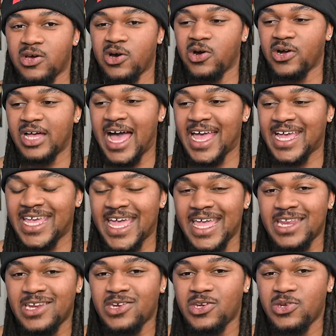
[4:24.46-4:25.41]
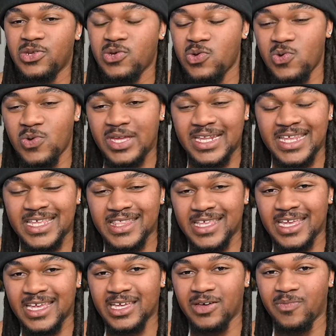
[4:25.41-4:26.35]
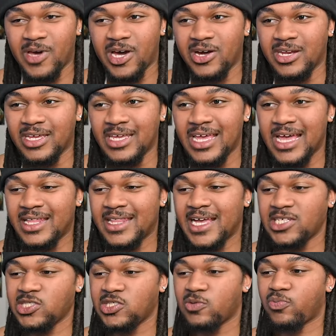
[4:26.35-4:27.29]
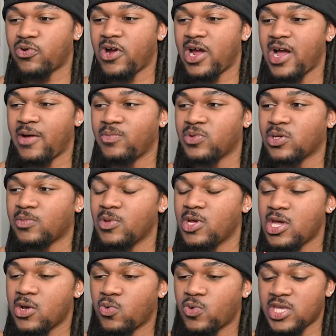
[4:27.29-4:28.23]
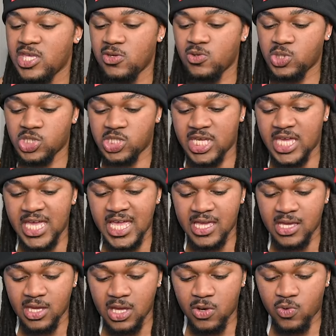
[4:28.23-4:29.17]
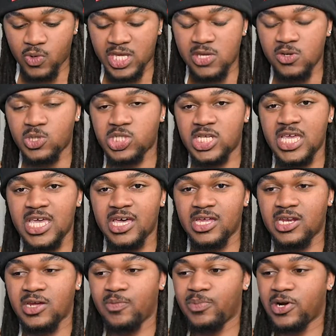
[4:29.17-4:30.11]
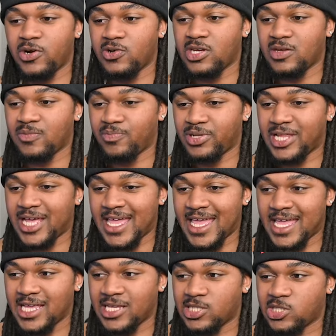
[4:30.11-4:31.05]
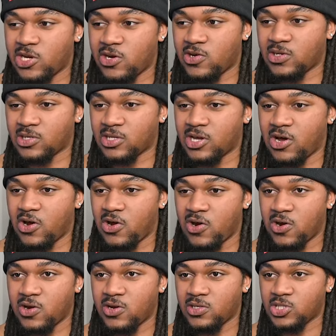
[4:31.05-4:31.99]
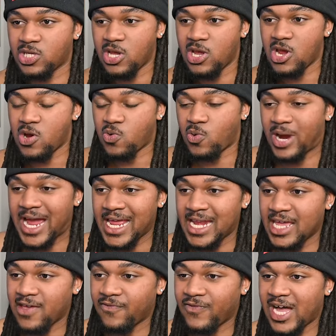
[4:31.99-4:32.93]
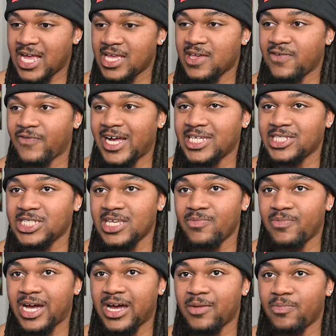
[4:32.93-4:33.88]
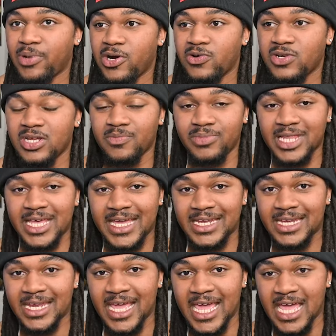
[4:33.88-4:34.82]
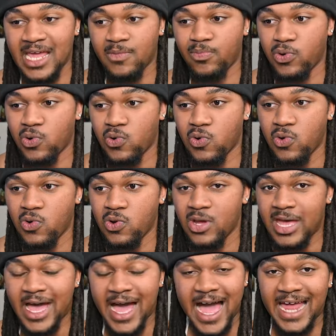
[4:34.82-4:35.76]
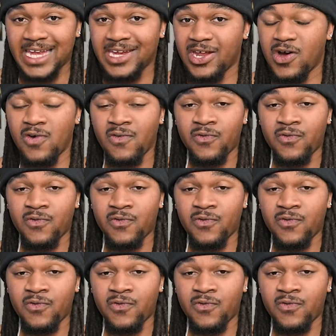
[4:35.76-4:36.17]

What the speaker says: Hulk? I can't do anything about it. That's the problem. When you see an opponent playing certain cards, right? If I see my opponent play Deadpool, I know